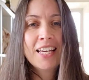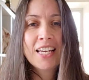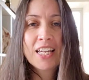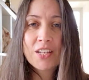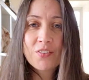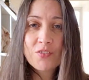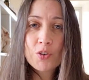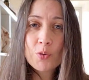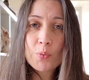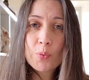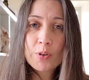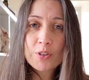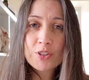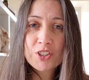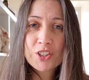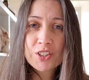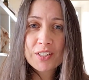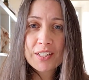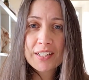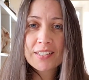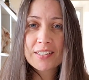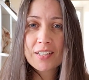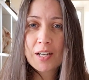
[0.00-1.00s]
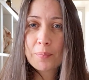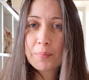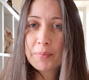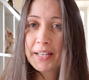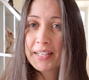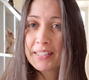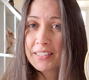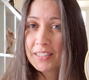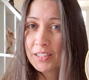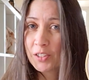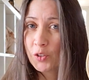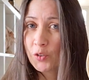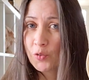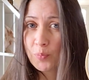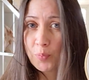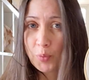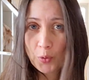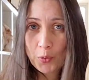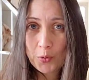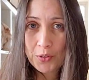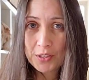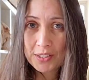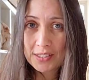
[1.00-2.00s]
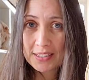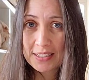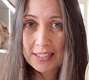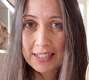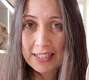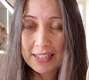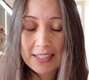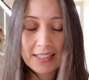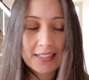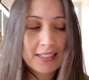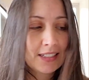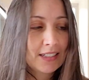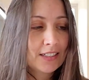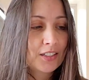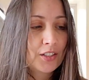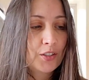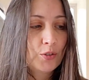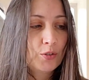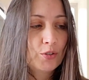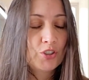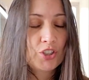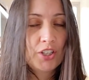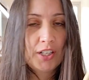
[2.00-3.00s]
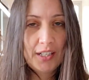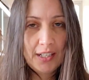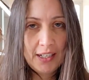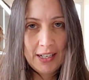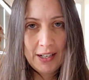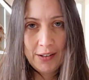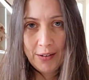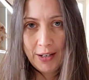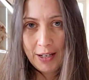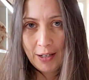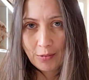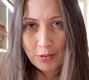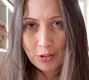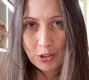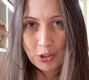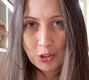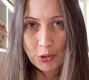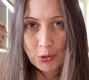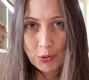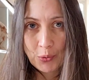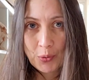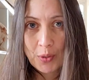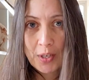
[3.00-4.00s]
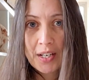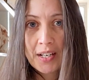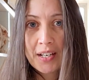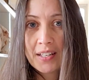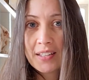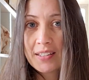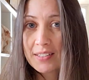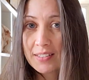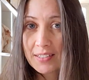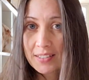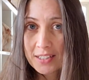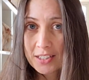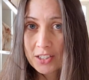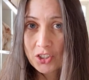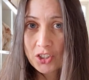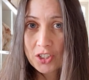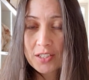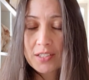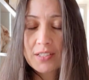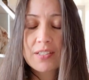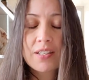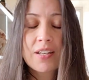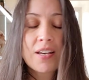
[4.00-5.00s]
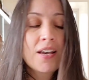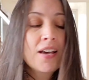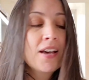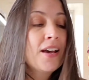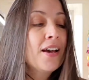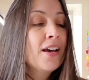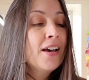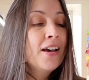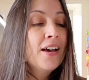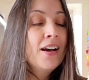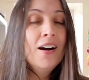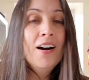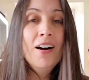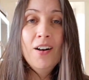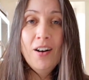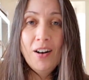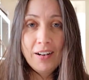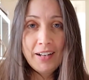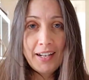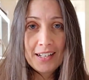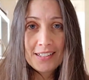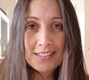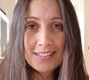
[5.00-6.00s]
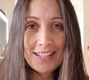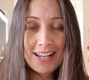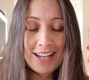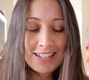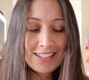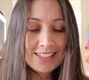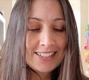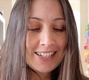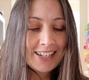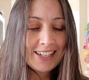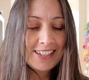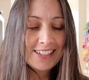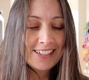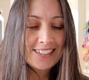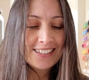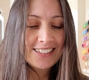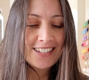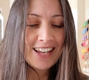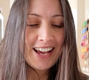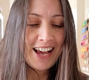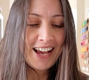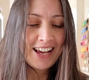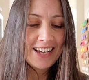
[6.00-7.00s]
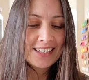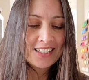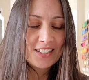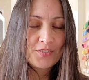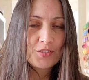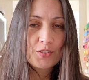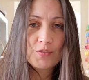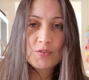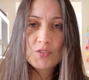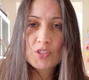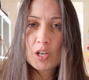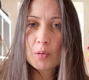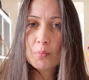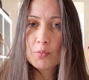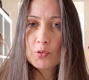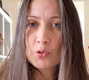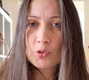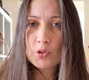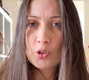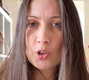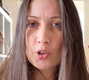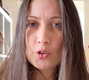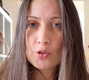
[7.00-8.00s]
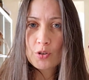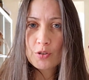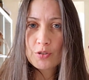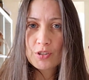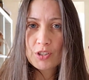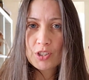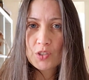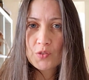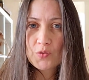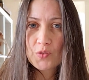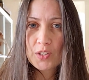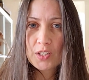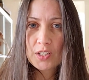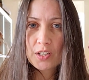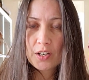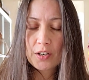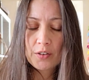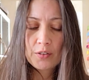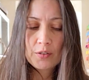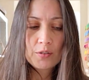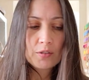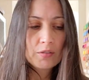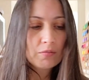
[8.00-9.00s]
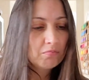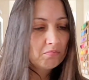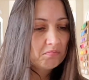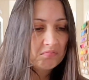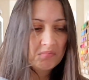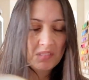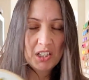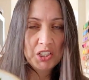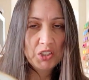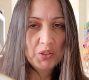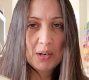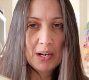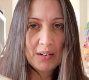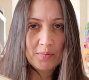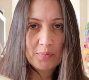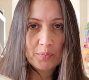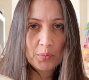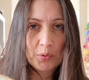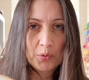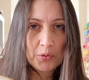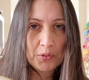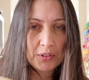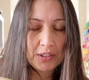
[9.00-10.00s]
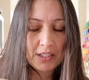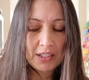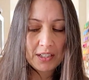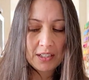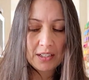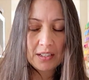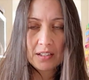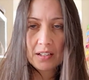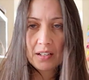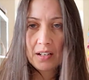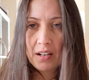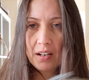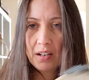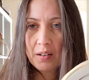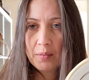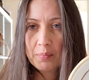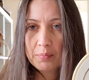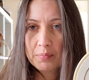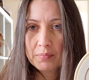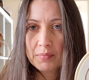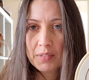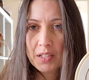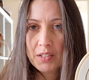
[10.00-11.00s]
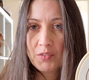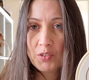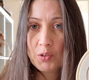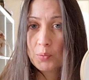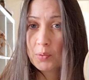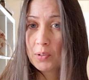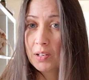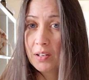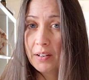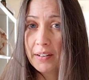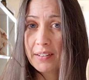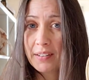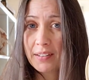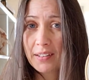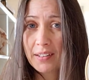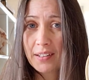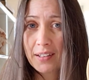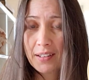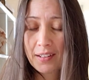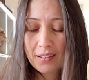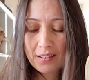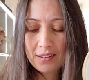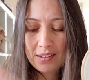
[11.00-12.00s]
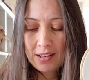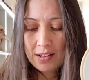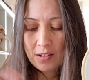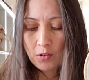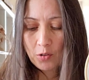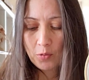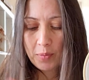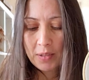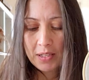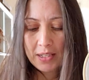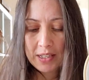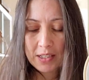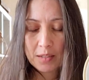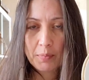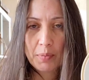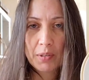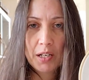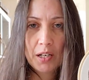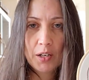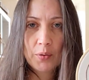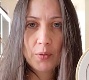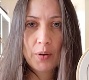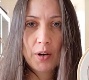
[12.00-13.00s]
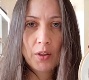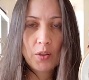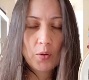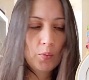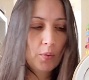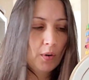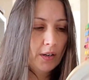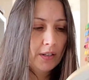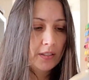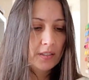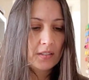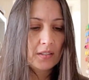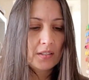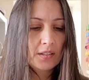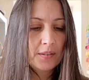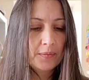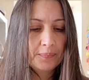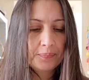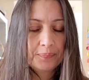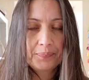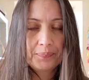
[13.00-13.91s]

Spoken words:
If you're watching this, I'm guessing you've bought this kit and so you're checking out how to do the stitches. I'll get to that in a second. And if you've stumbled across this video and you haven't bought the kit, if you would like the kit, then it will be linked below. Otherwise,